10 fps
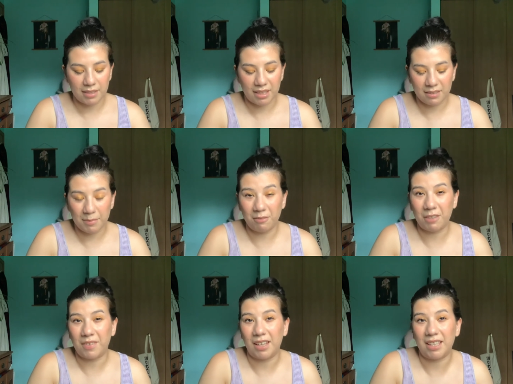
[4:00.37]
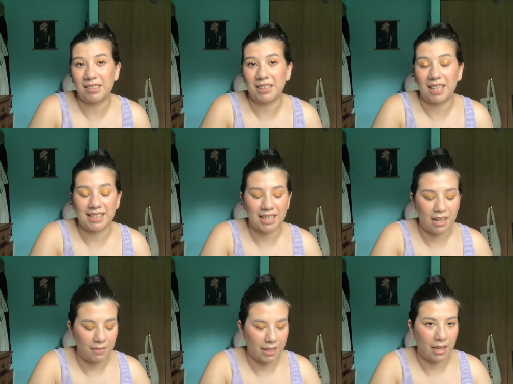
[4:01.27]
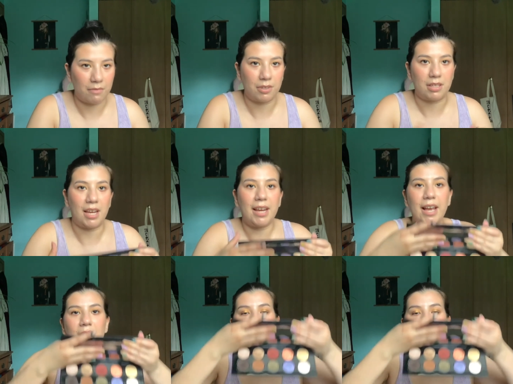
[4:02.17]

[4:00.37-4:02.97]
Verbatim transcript: like this blue. I feel like it's a nice kind of like everyday kind